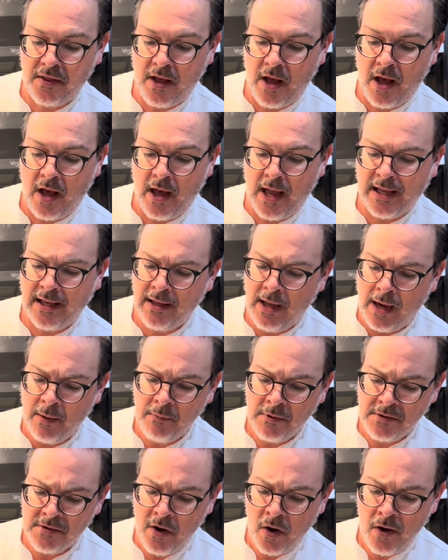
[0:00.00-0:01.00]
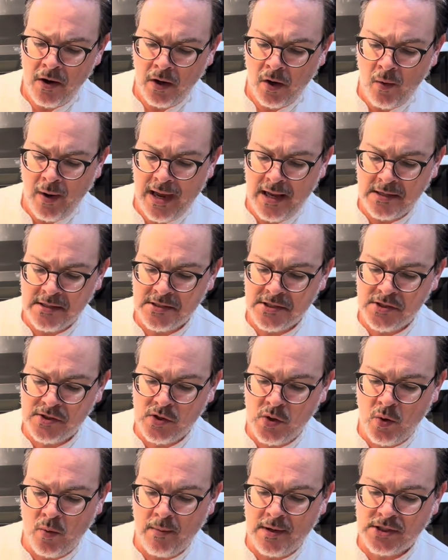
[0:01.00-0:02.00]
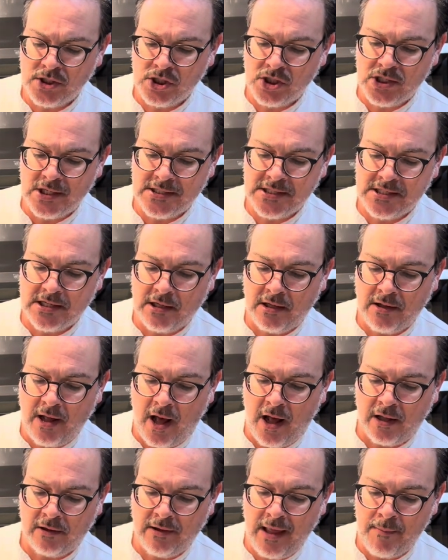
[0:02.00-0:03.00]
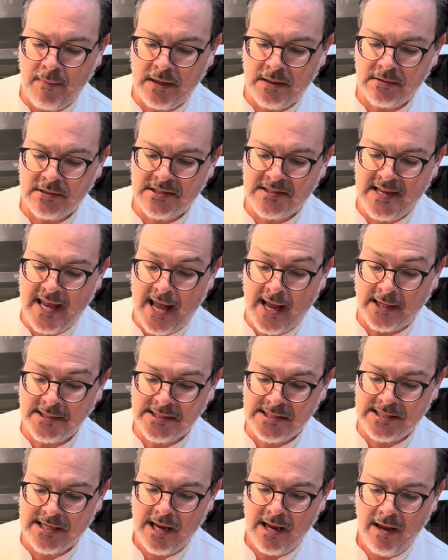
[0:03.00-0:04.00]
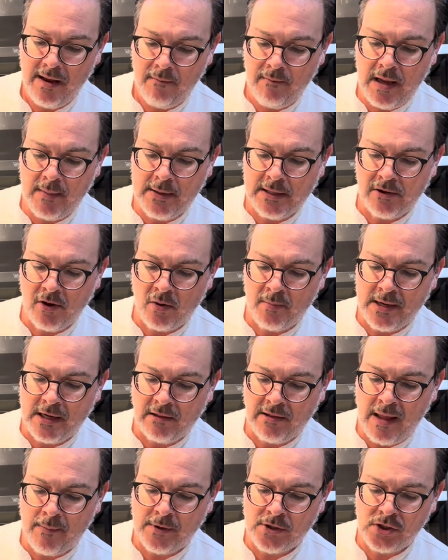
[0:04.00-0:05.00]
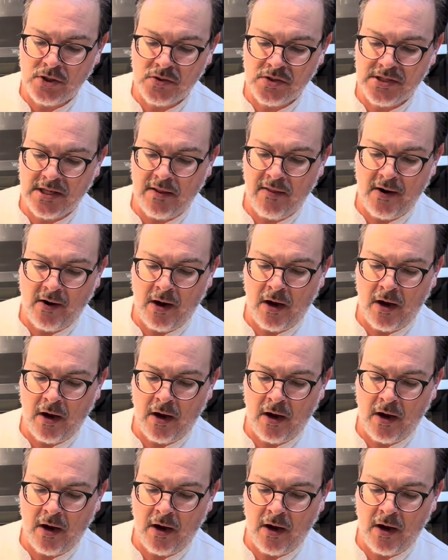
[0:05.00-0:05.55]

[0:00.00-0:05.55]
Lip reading: I'm going to go ahead and assume it's just lemon zest, maybe a little bit of lemon juice in there.